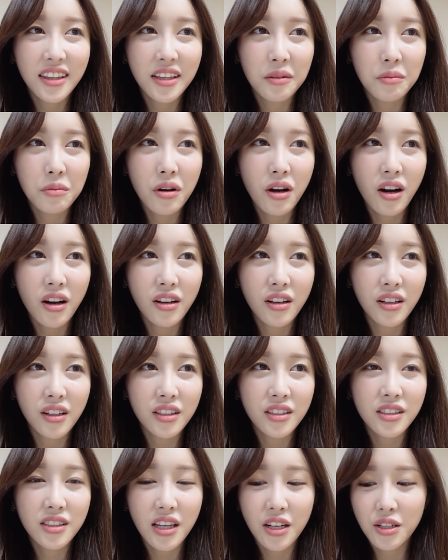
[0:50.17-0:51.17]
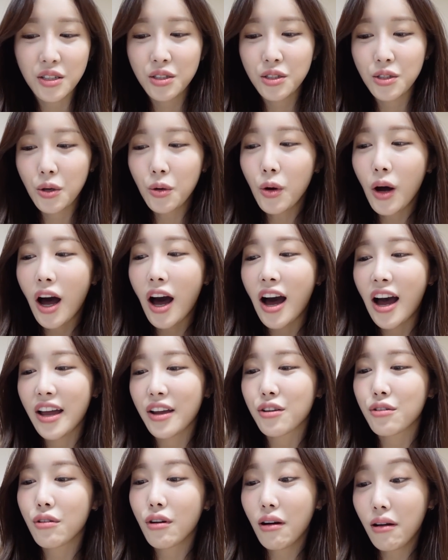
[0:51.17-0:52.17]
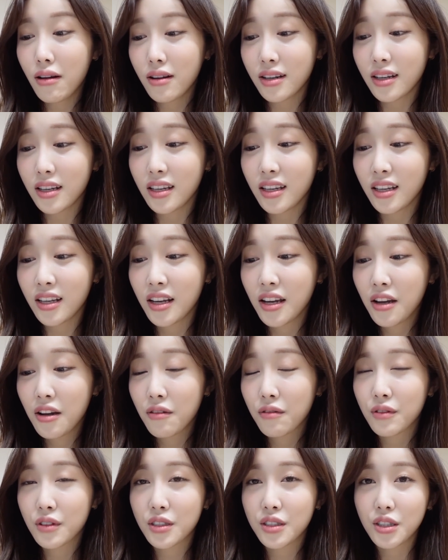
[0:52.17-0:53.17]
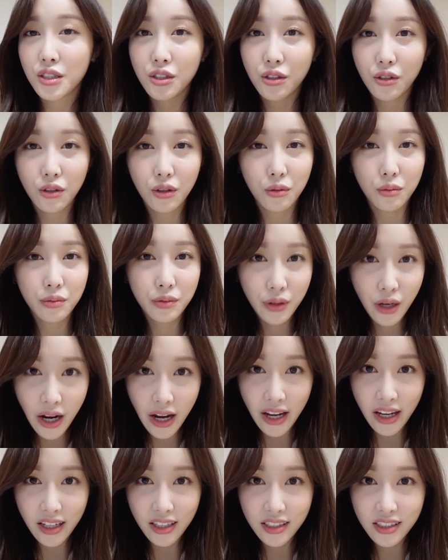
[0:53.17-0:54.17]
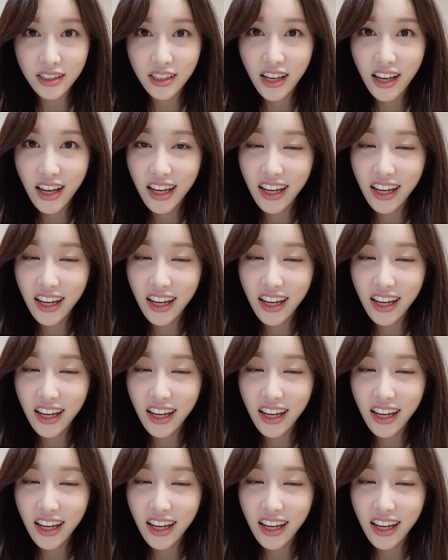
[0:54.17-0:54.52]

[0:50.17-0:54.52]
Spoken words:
their products that are so high quality for such a low price,